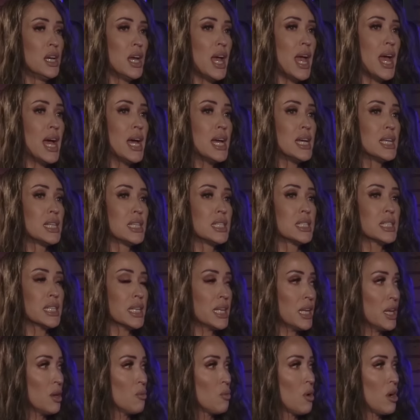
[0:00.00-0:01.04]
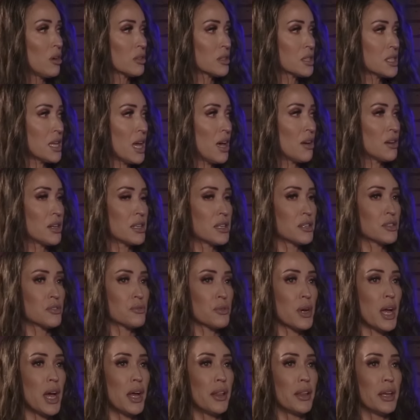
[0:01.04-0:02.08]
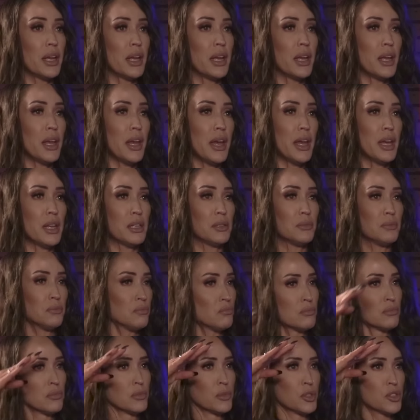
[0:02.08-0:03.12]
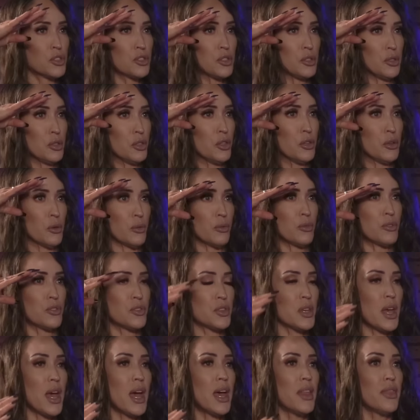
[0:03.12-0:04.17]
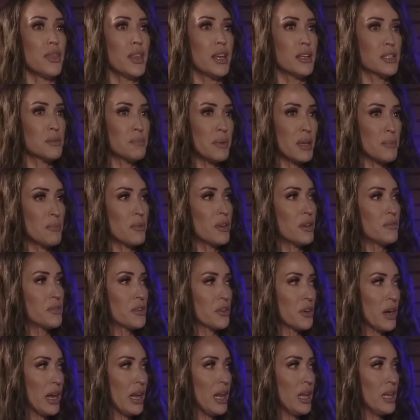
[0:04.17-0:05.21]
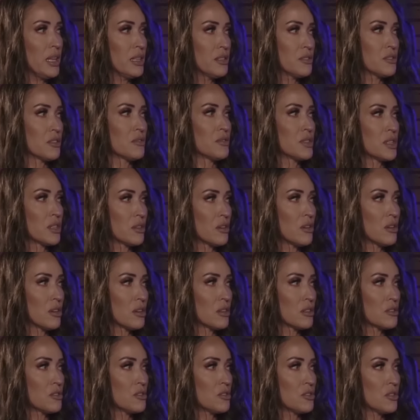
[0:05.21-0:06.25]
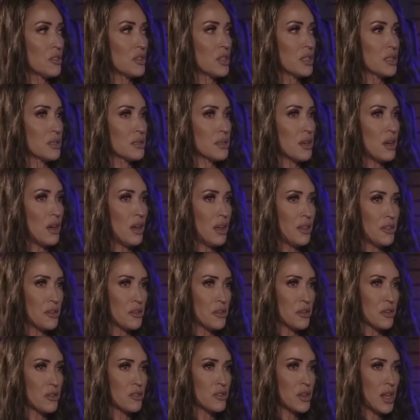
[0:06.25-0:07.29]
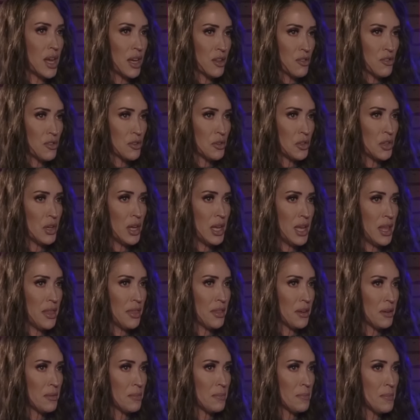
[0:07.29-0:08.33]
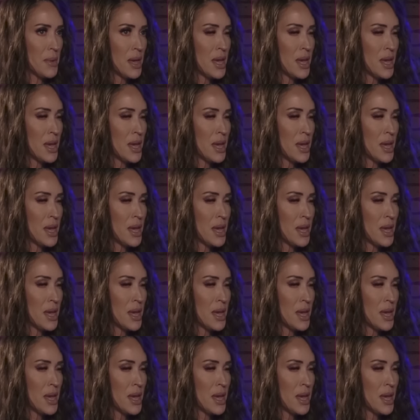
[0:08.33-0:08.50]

And he walks out at his rally and salutes. And these people have their hands over their hearts to this other national anthem.